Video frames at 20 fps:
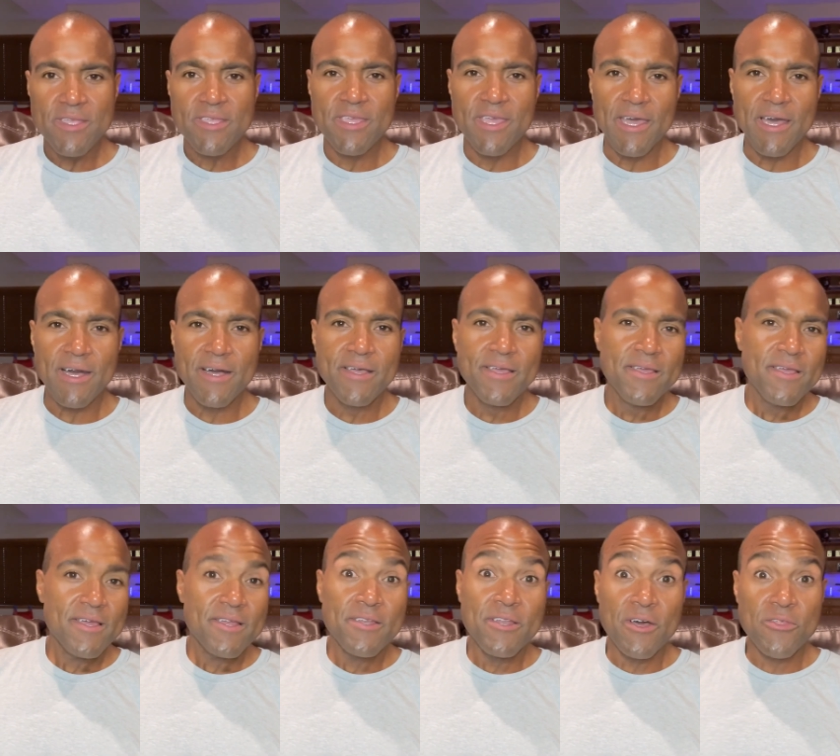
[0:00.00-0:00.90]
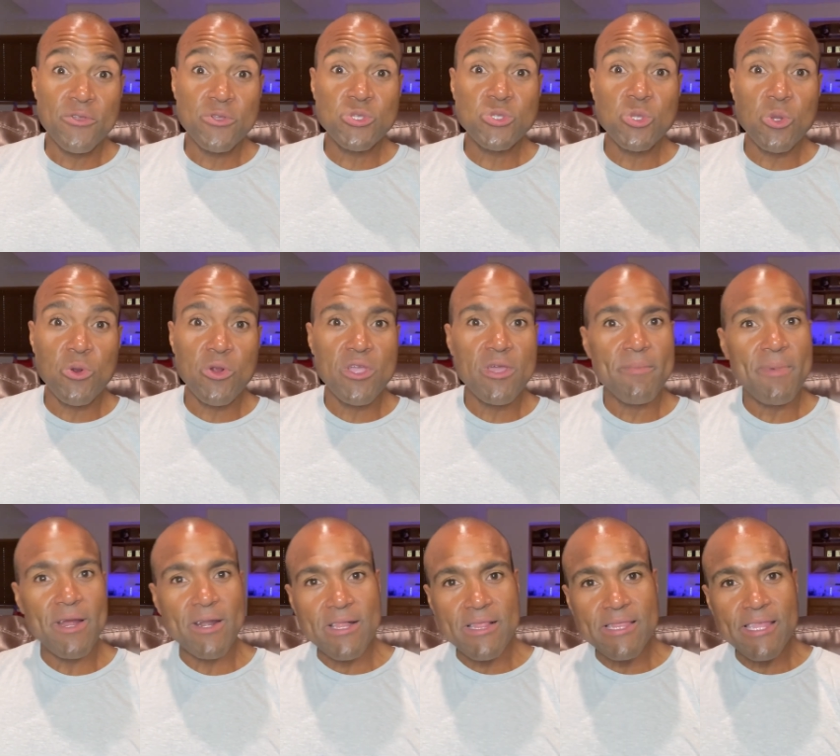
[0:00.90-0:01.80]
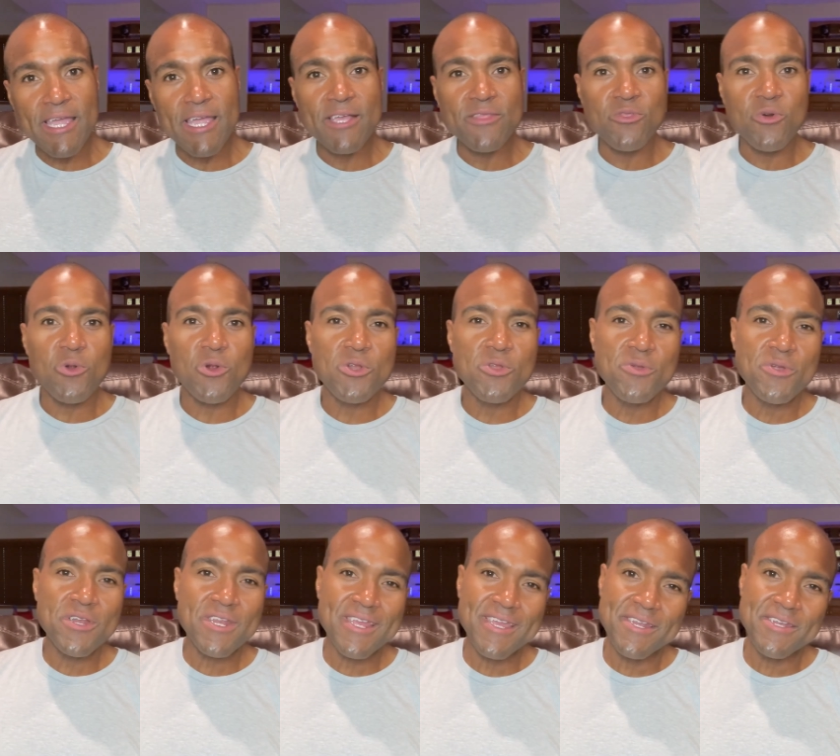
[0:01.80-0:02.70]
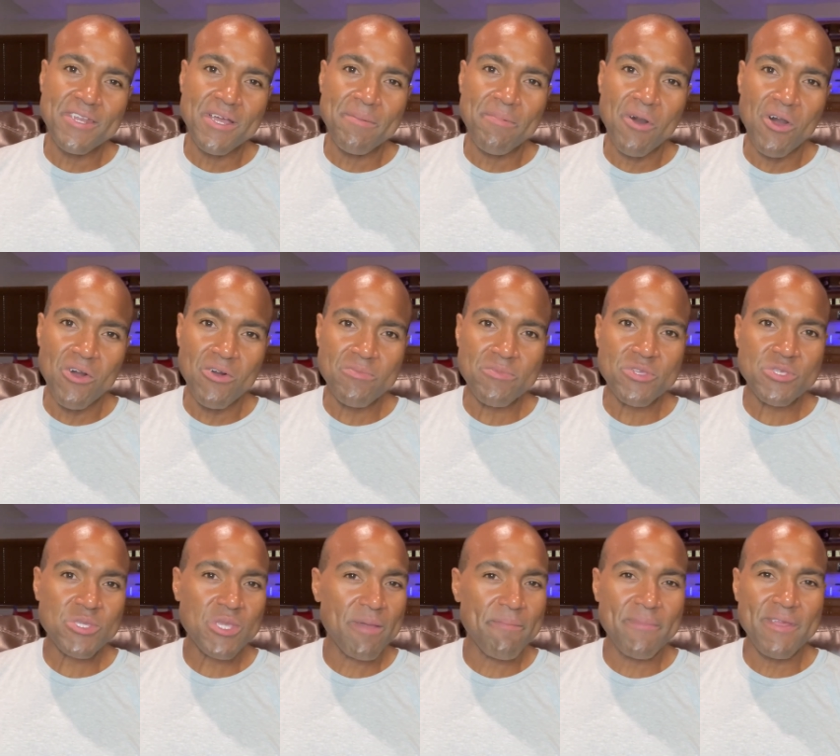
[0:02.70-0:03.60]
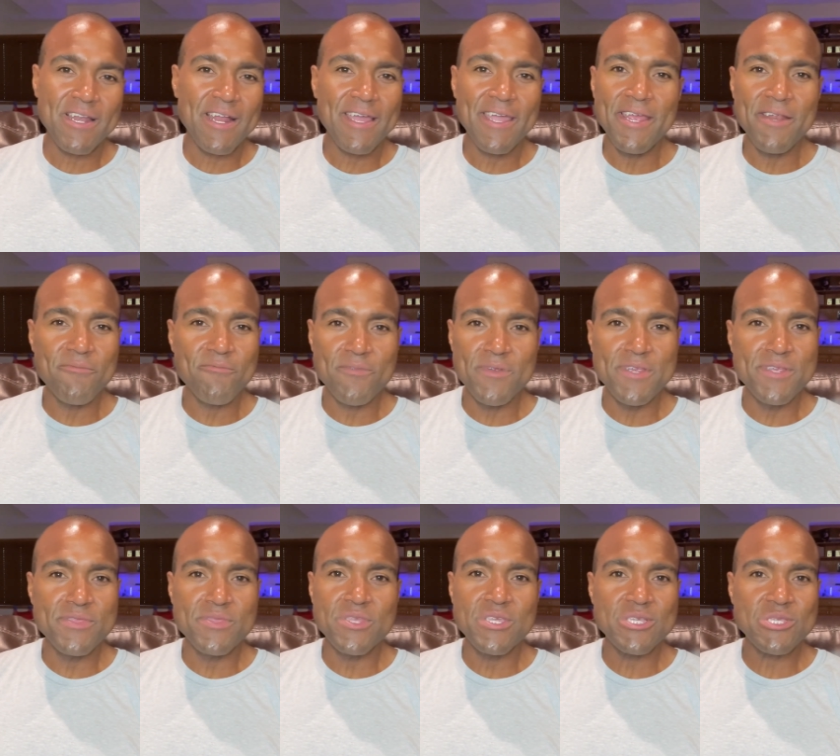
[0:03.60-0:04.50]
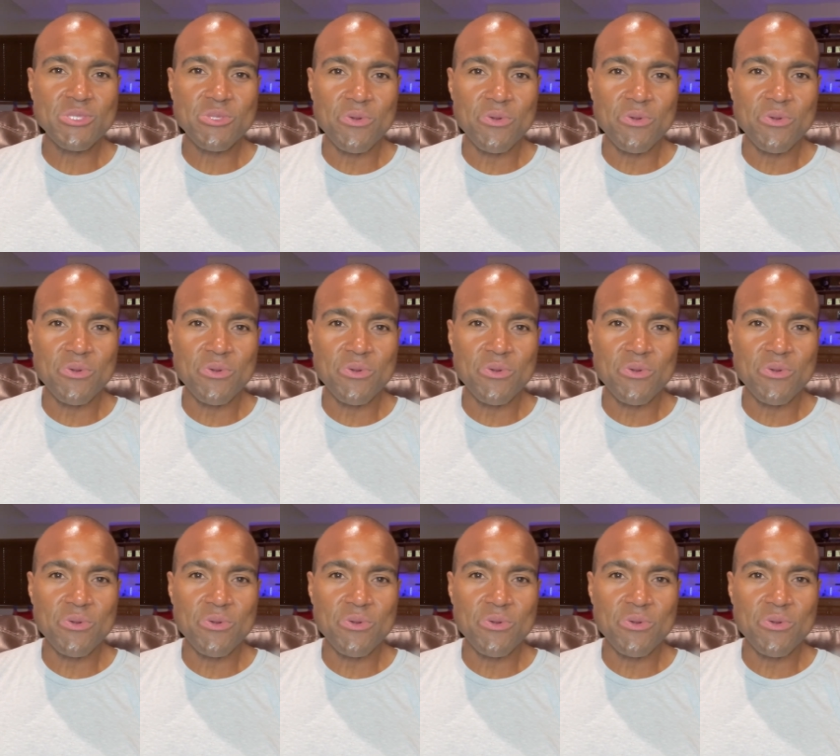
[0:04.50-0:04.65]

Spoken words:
Yeah. Another story about a landlord who could end up homeless. I mean, I hate reading these